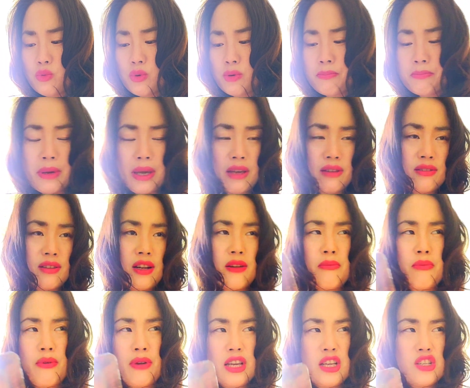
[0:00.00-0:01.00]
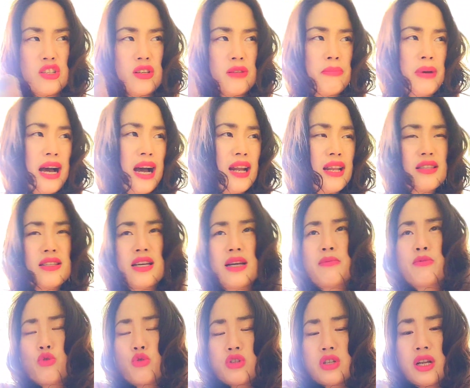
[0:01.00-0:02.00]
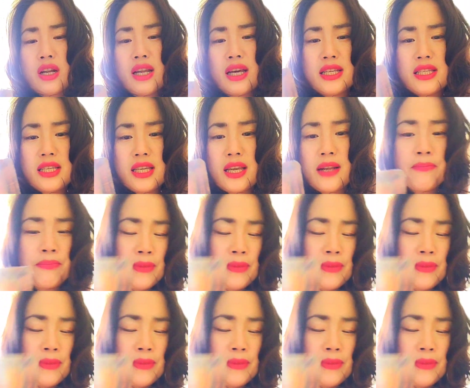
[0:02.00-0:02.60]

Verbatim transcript: or big celebration party time socializing